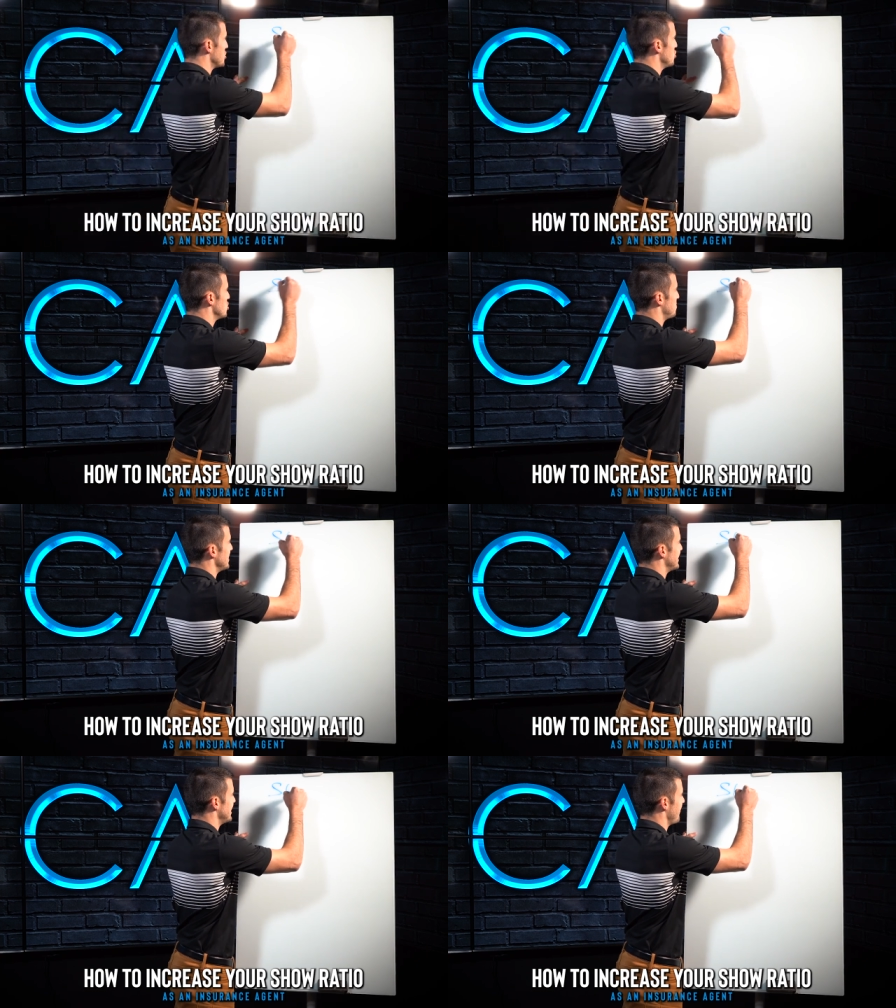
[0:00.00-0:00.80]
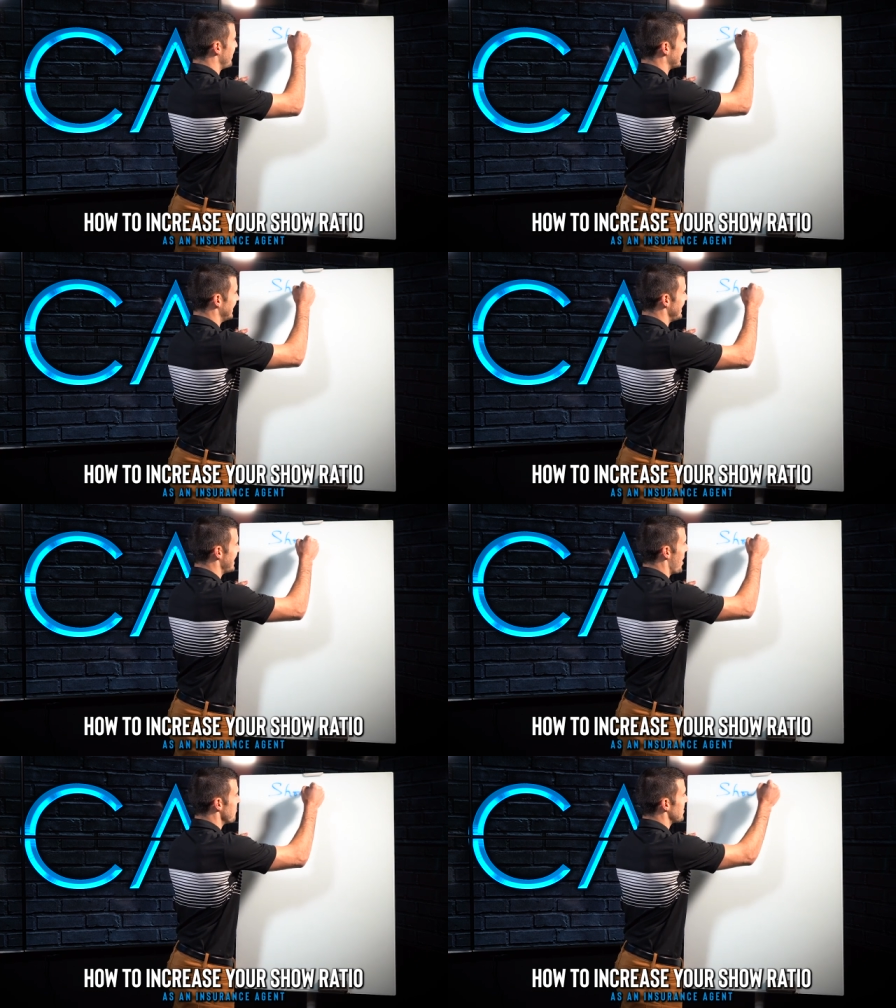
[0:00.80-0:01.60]
to
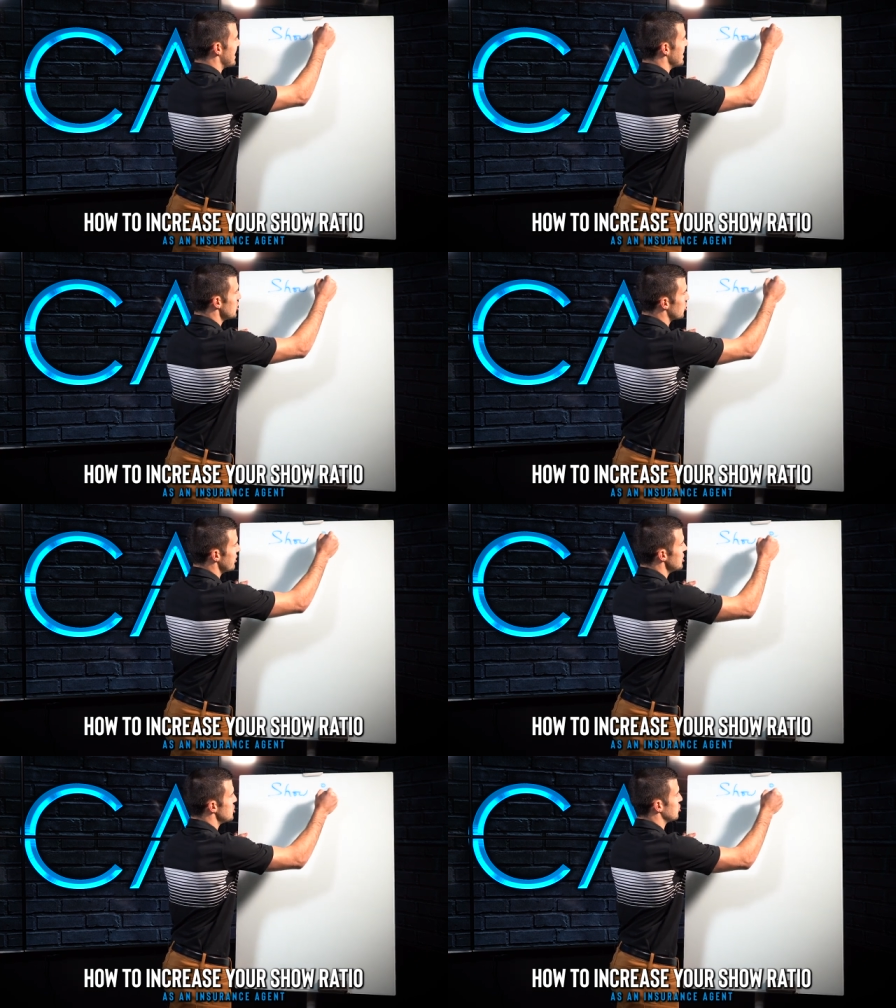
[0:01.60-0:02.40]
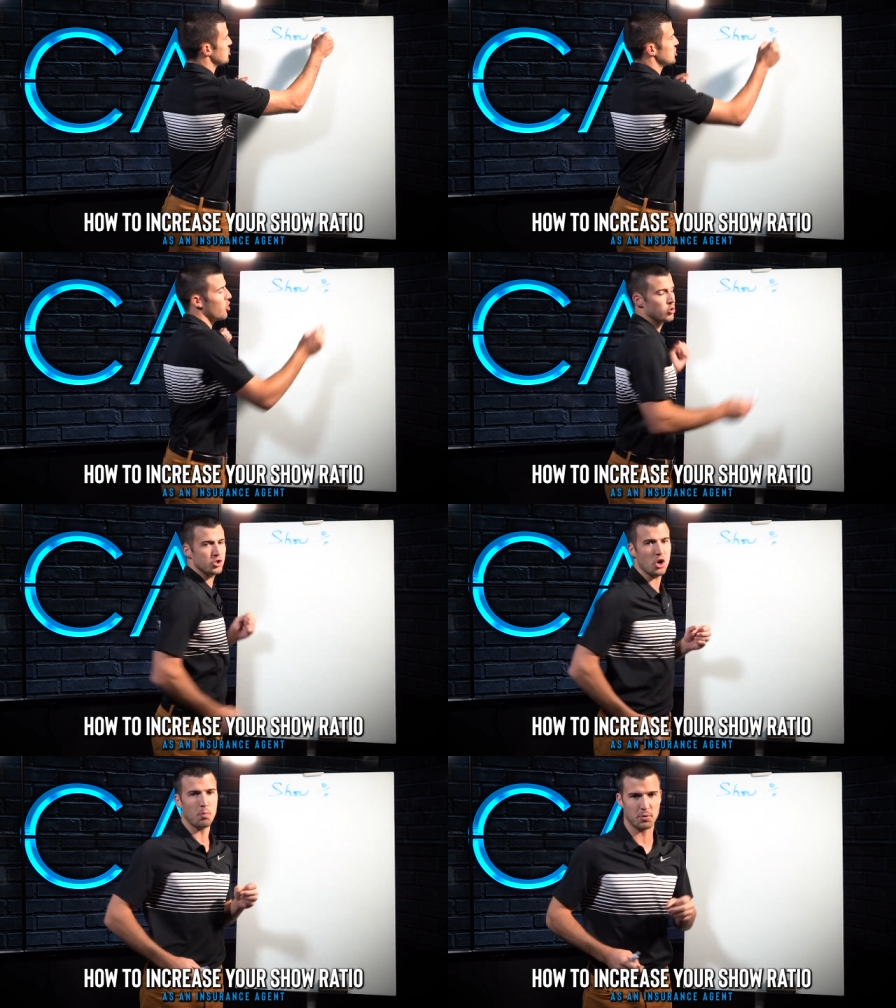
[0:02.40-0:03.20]
specifically increase your
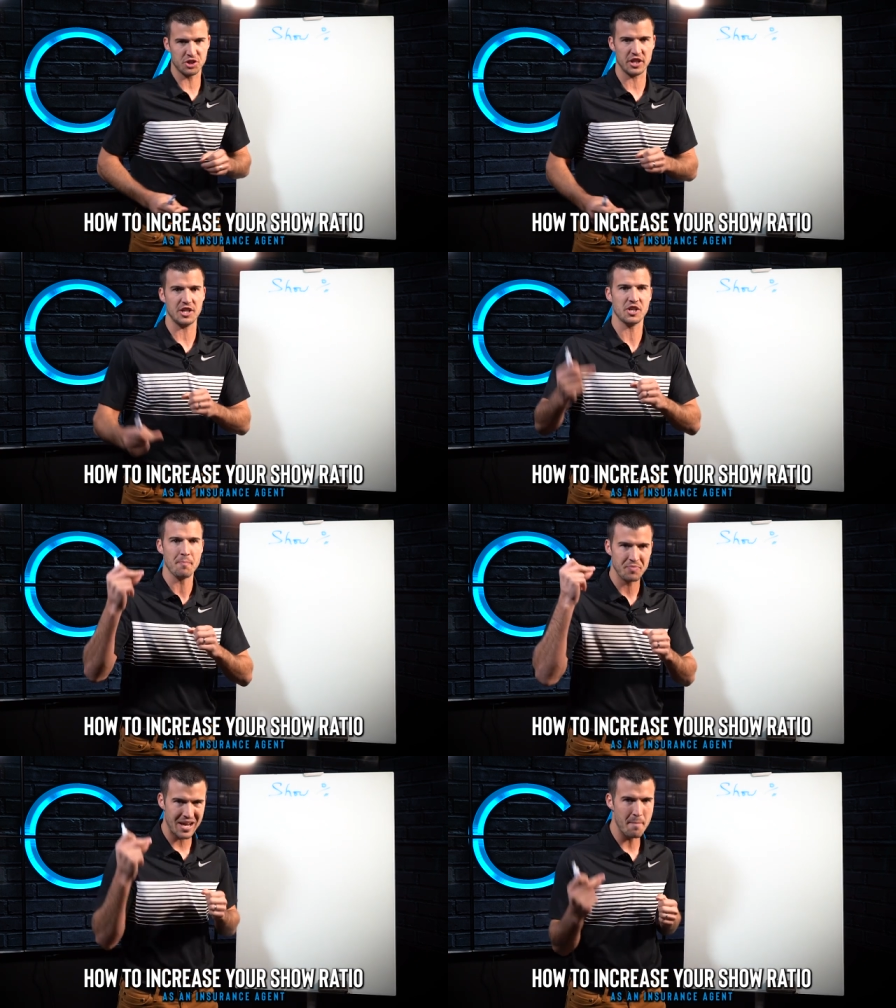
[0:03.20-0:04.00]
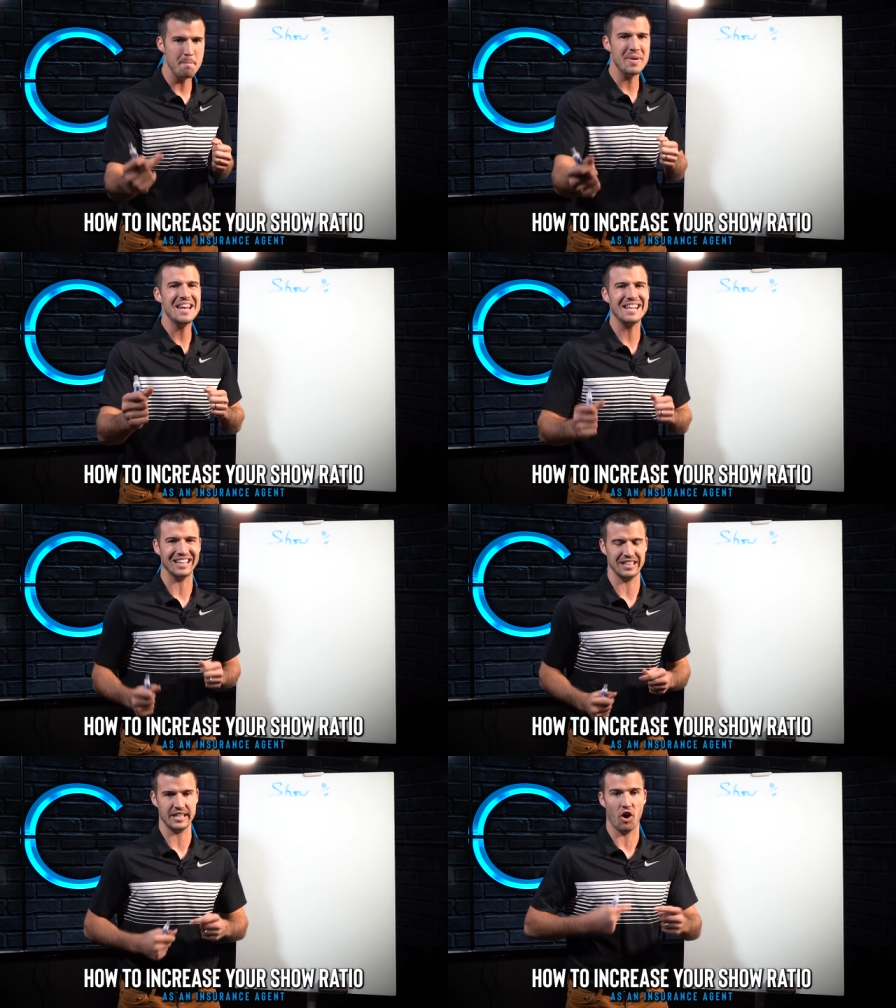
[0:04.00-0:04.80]
show percentage
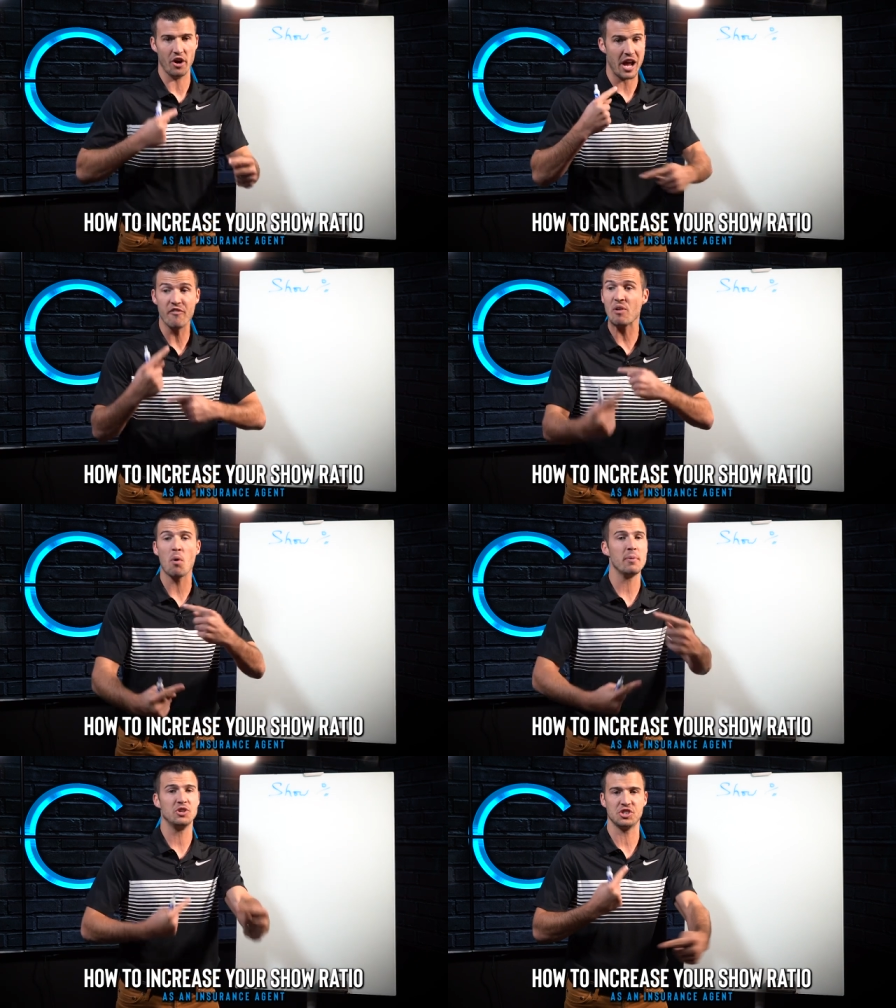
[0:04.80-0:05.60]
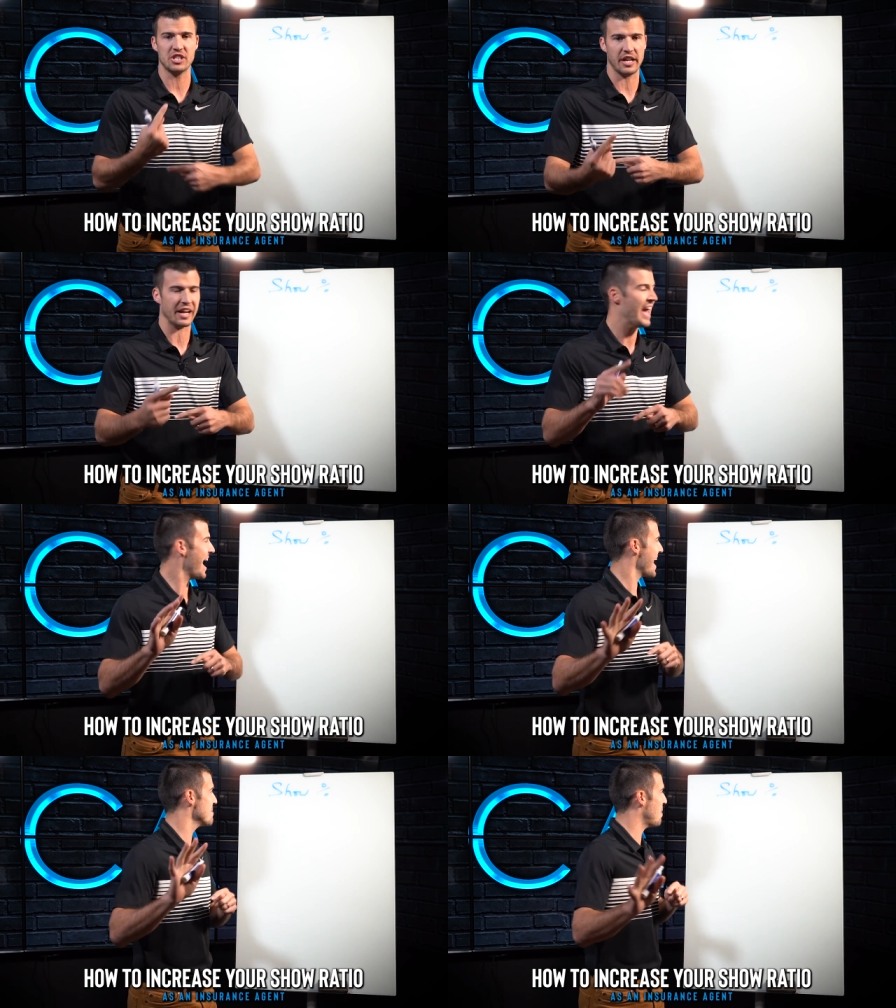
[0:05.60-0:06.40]
immediately on every appointment you're setting.
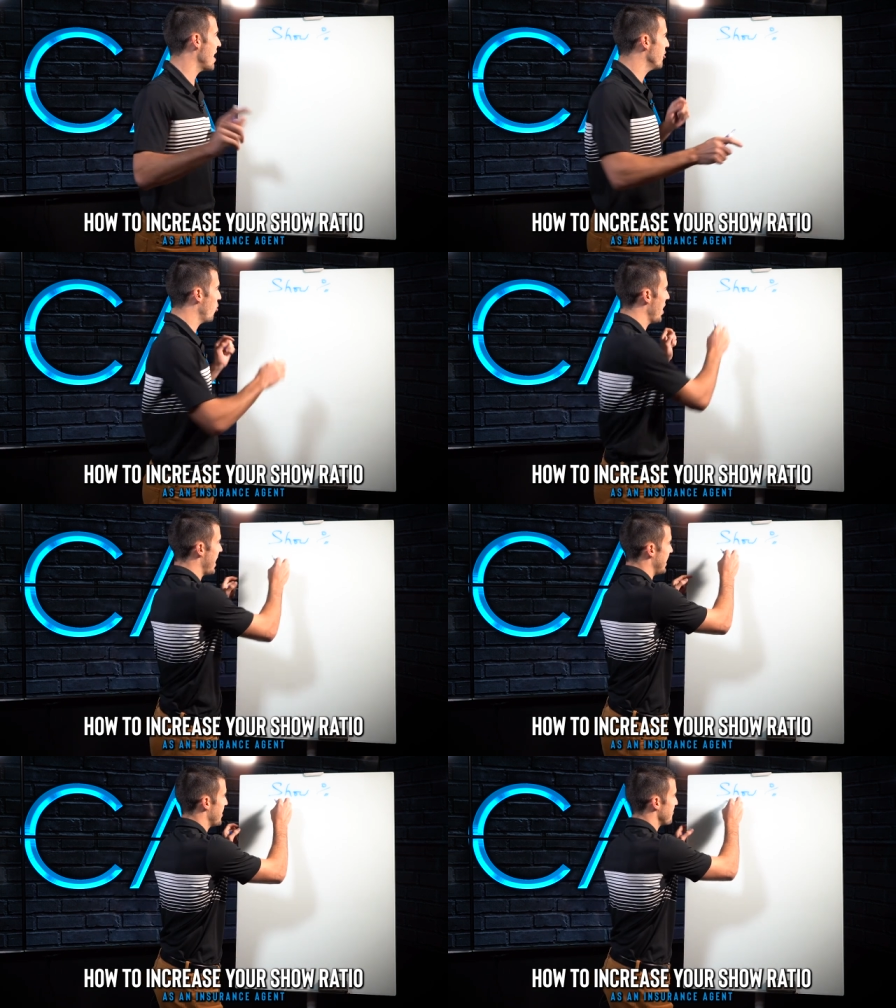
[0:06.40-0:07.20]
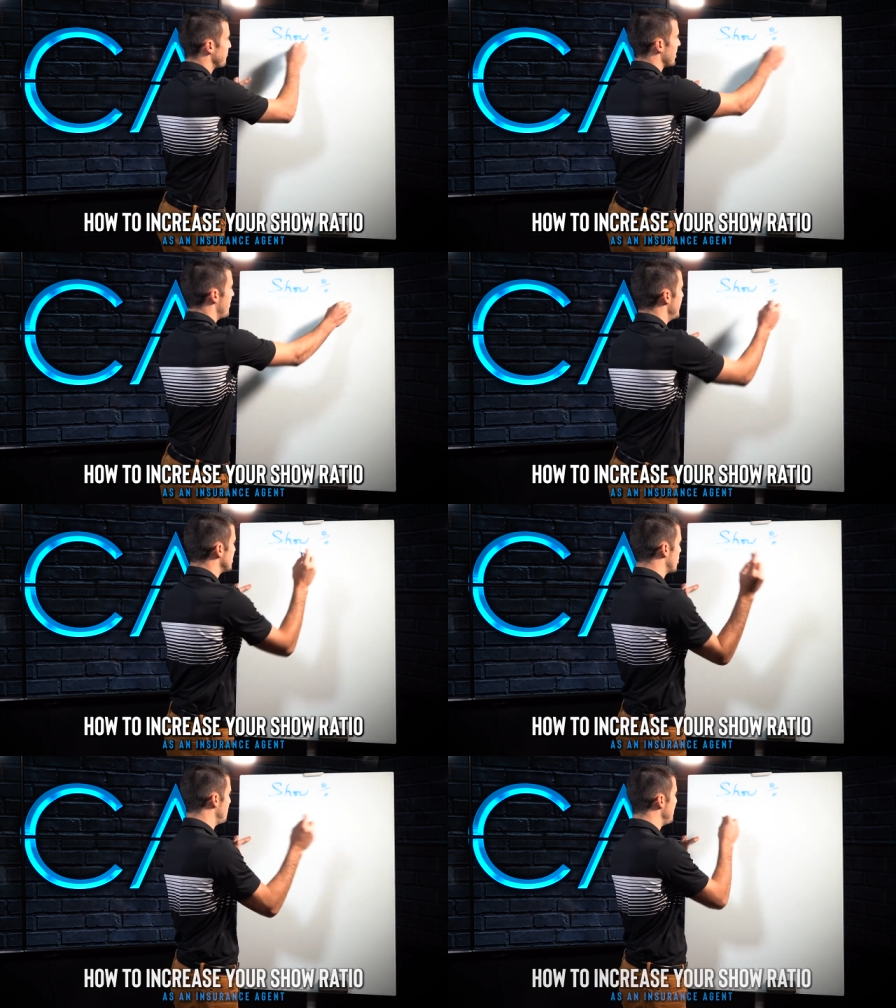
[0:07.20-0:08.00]
And by the way,
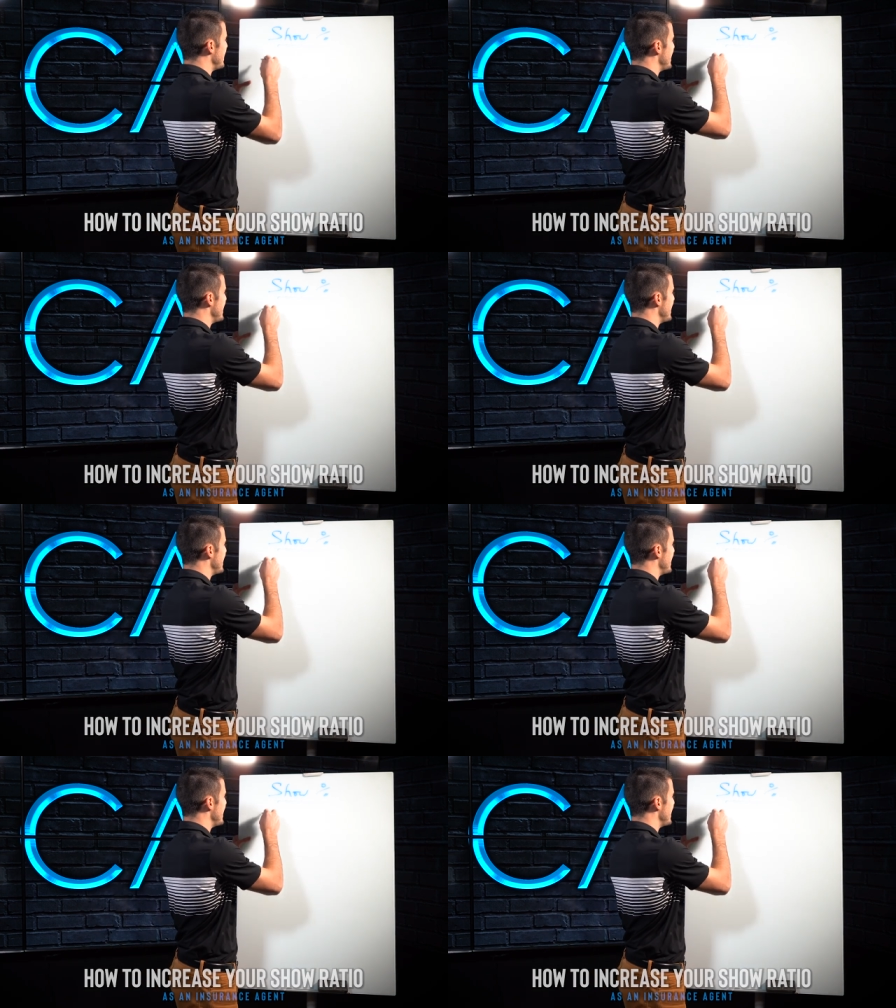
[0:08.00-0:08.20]
this could be